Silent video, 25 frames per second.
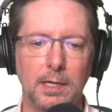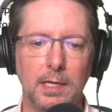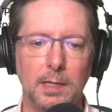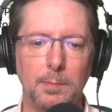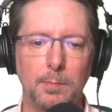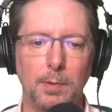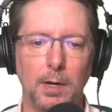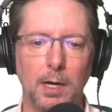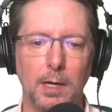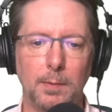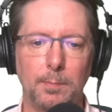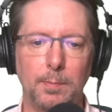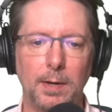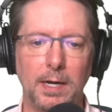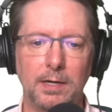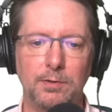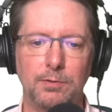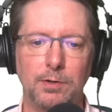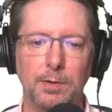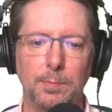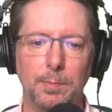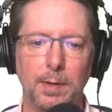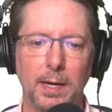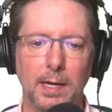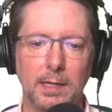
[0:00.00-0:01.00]
e-bike
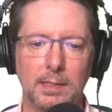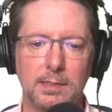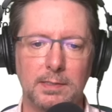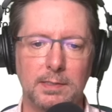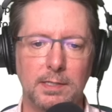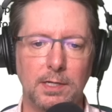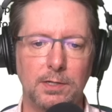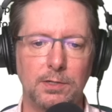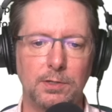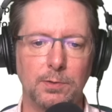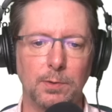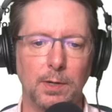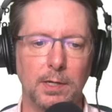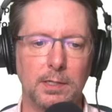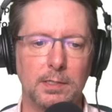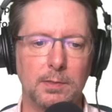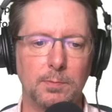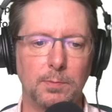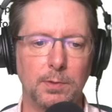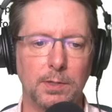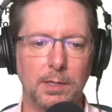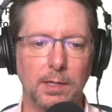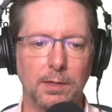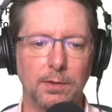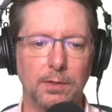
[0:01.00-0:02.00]
battery packs
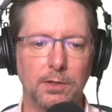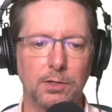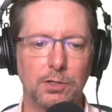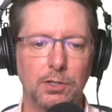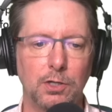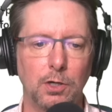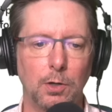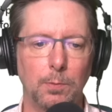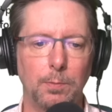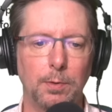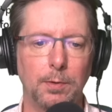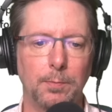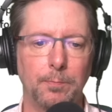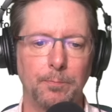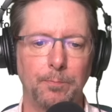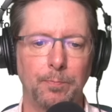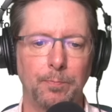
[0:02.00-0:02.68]
situated within the shop.